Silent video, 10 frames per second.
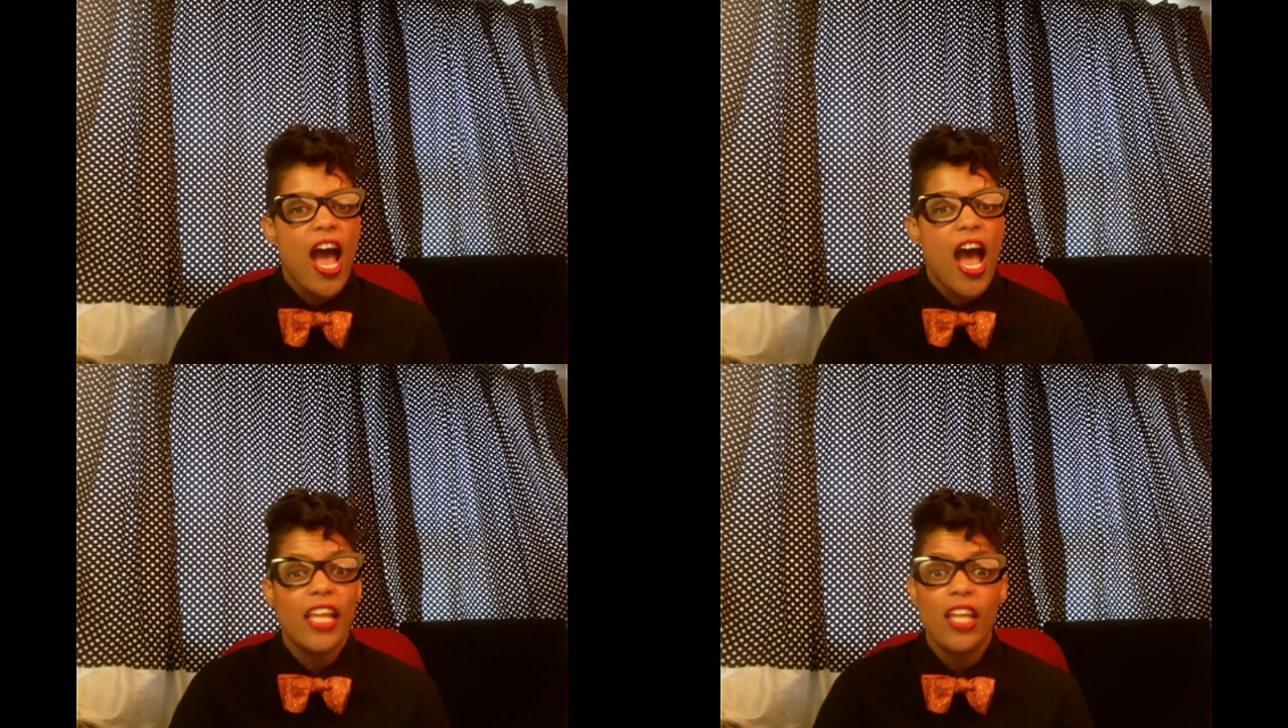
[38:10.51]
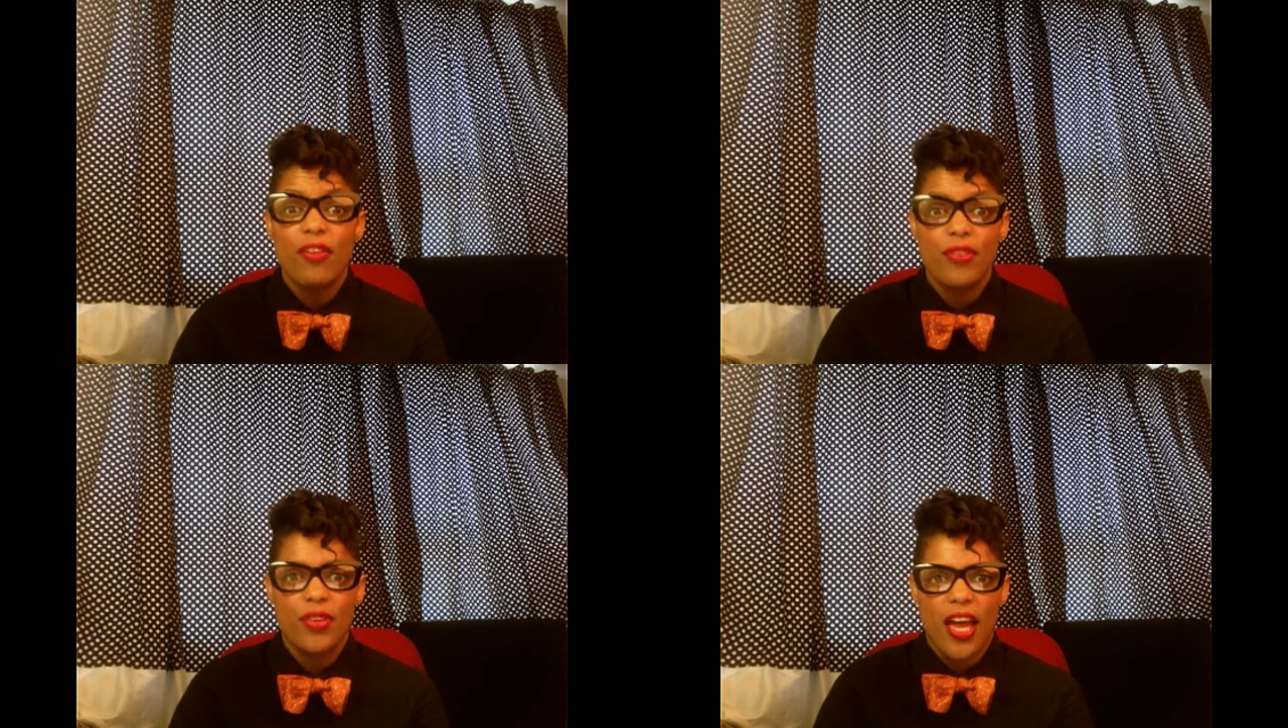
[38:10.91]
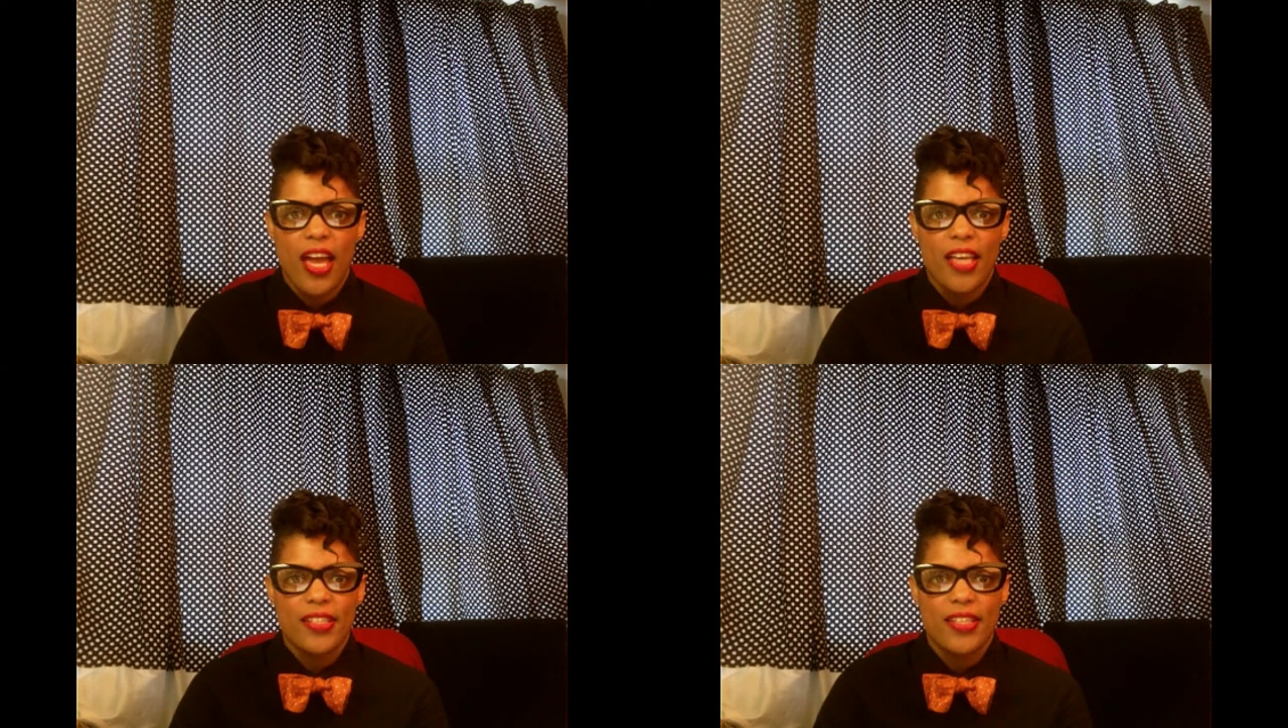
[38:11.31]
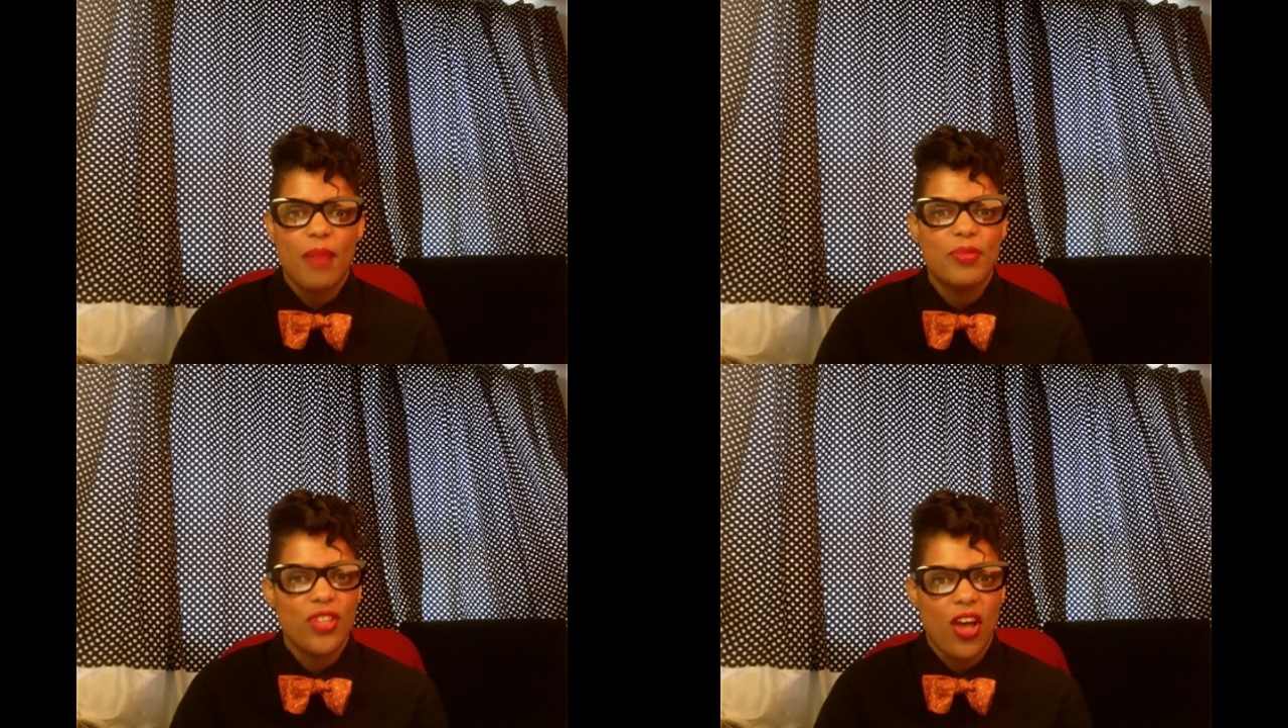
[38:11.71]
I love you guys.
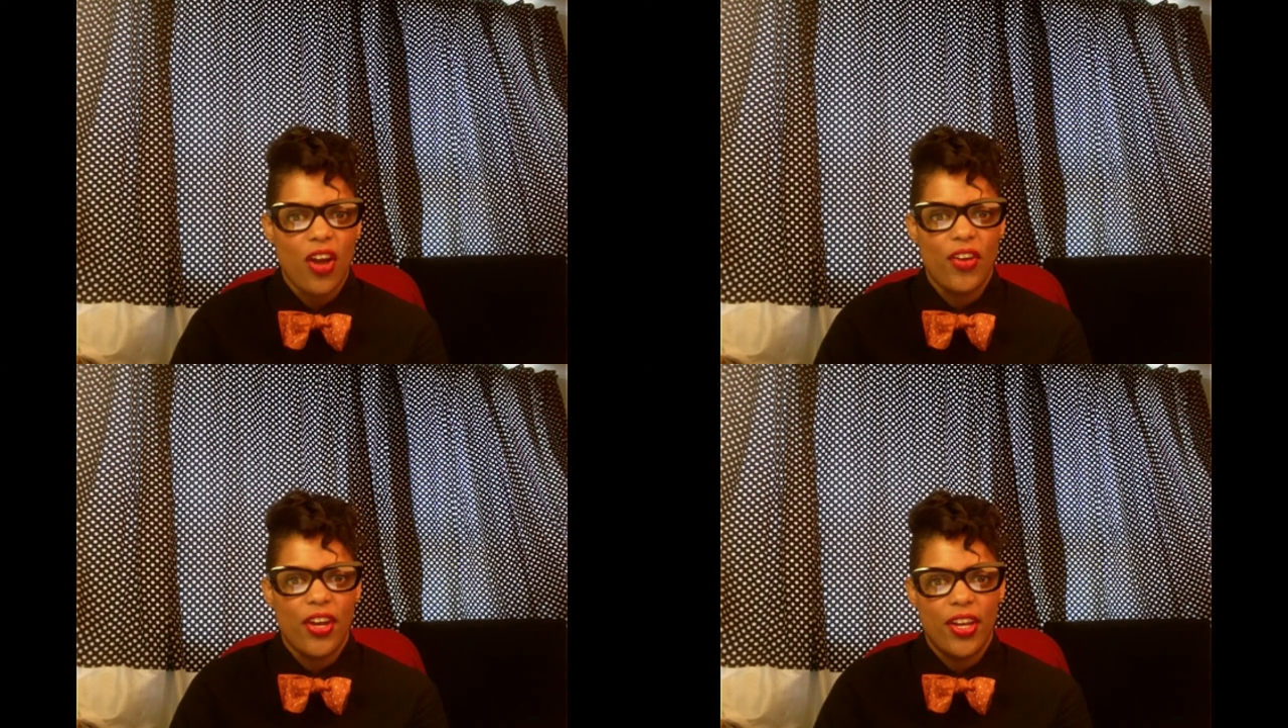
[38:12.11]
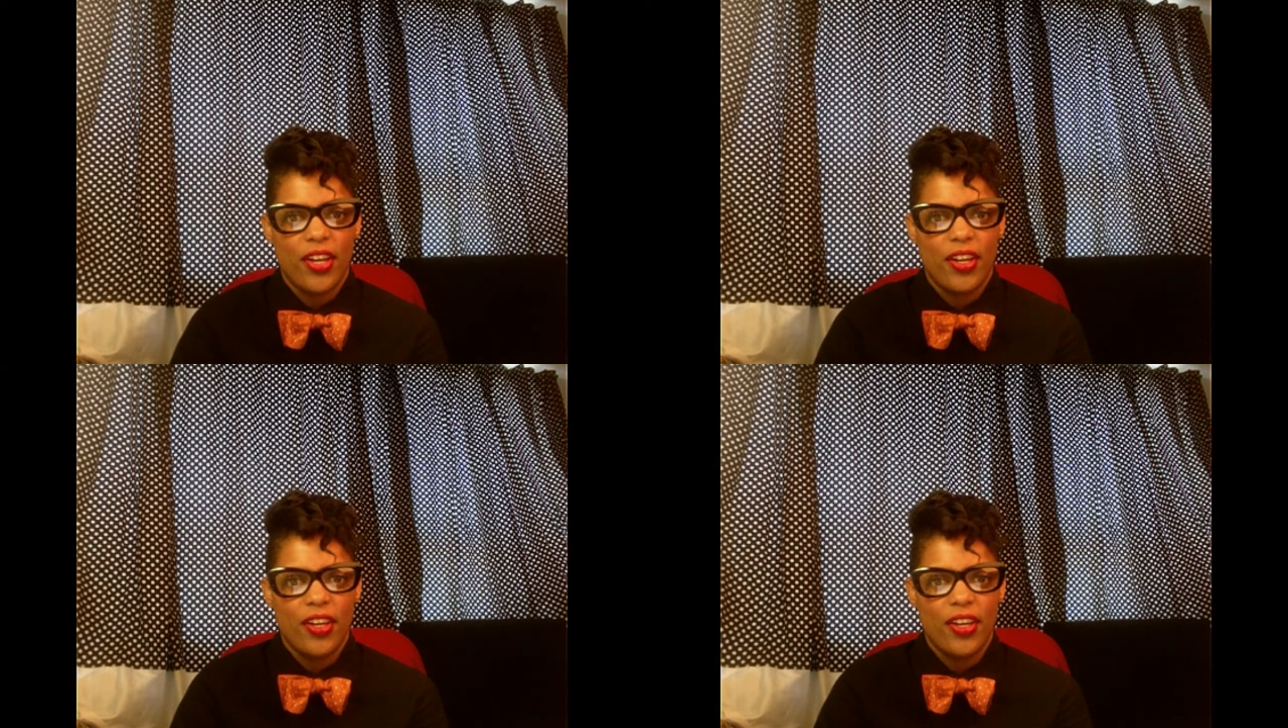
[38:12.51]
I'm sorry.